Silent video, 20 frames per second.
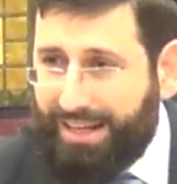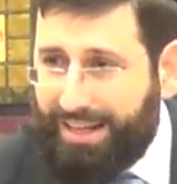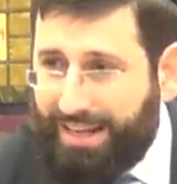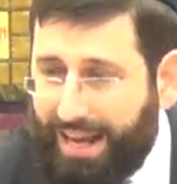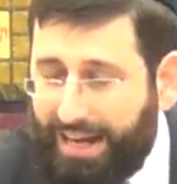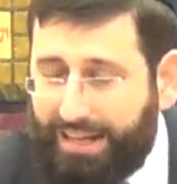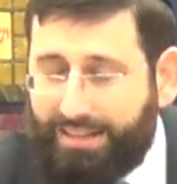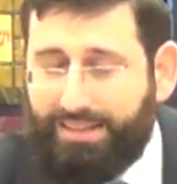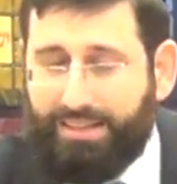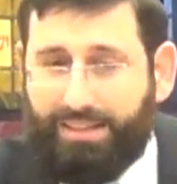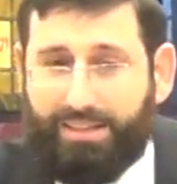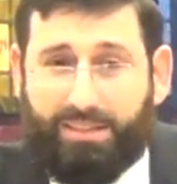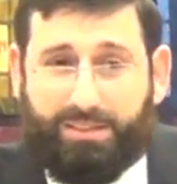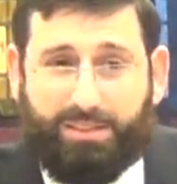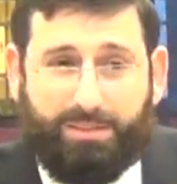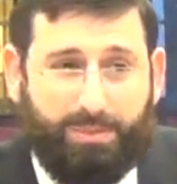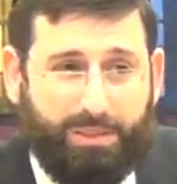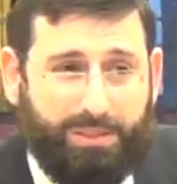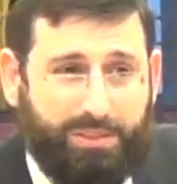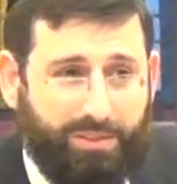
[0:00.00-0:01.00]

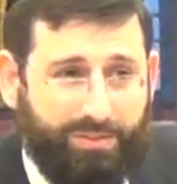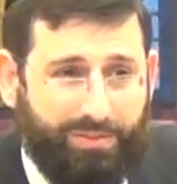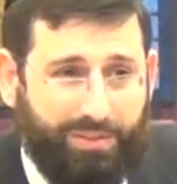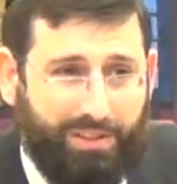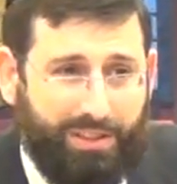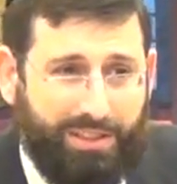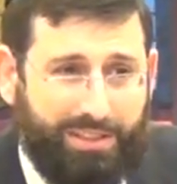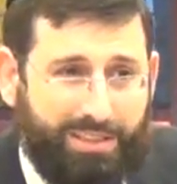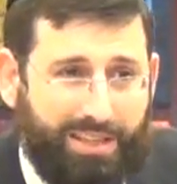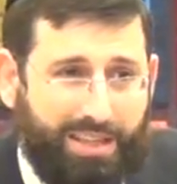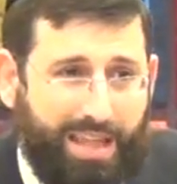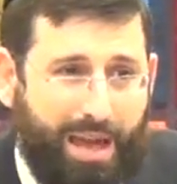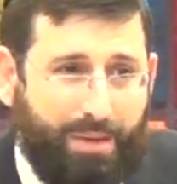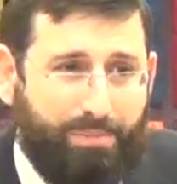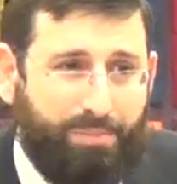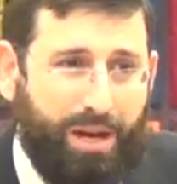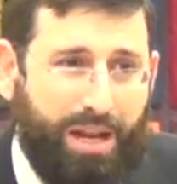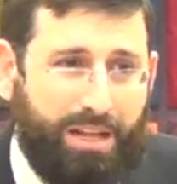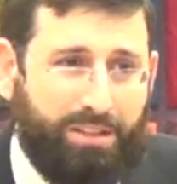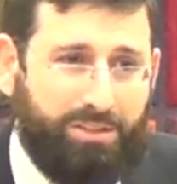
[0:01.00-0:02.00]
connected specifically to
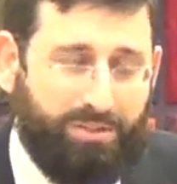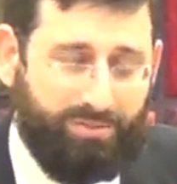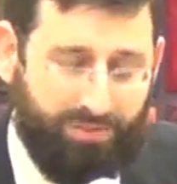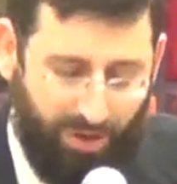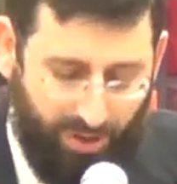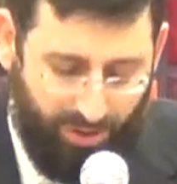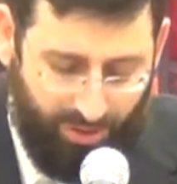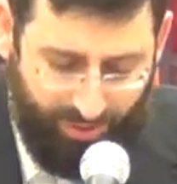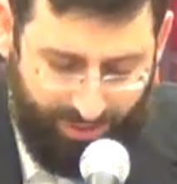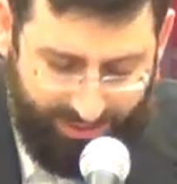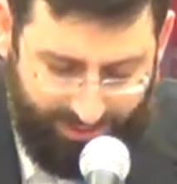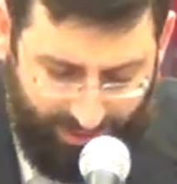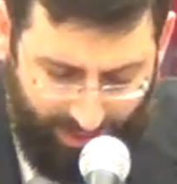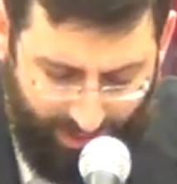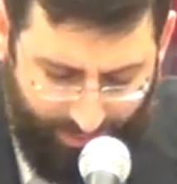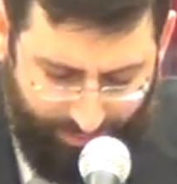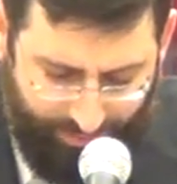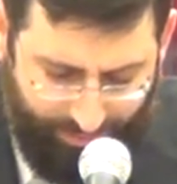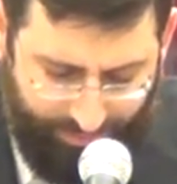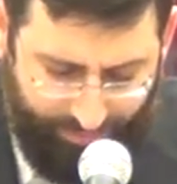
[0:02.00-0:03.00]
that branch of Torah
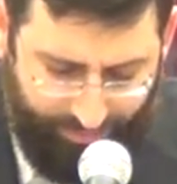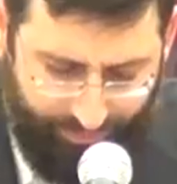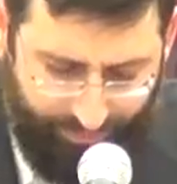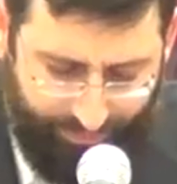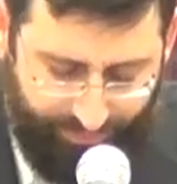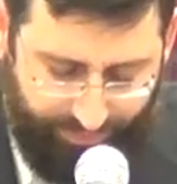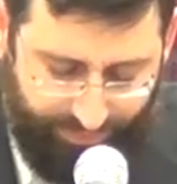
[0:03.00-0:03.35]
wisdom.